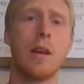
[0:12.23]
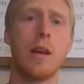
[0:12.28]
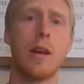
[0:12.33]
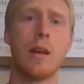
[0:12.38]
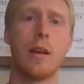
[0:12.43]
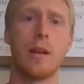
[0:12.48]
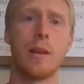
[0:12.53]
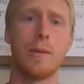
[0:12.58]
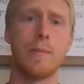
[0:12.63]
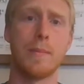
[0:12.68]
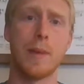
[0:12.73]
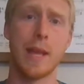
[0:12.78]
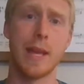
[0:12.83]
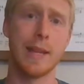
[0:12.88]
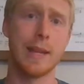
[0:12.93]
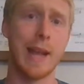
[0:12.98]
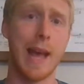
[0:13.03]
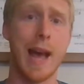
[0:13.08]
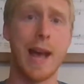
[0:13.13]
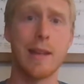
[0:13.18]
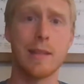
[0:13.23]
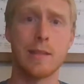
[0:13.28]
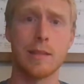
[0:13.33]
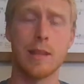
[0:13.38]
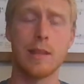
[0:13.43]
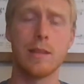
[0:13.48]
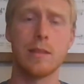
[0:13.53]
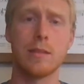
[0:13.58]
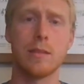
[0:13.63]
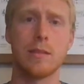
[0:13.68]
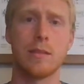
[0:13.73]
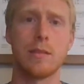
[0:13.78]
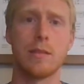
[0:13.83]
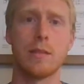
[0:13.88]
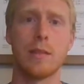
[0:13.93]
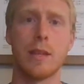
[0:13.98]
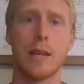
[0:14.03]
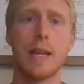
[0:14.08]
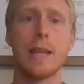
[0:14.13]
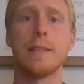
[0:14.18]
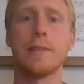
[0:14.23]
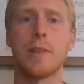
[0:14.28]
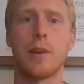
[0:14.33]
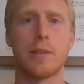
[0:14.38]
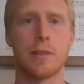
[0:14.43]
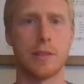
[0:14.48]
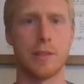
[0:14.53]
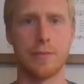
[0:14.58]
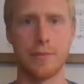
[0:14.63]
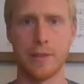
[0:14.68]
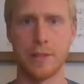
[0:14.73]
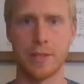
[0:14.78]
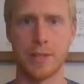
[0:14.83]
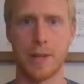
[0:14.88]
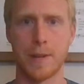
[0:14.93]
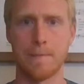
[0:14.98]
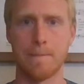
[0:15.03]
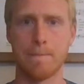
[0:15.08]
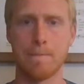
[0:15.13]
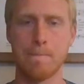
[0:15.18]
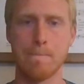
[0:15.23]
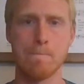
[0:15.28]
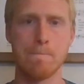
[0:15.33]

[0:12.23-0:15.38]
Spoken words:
And as is, it's all sufficient.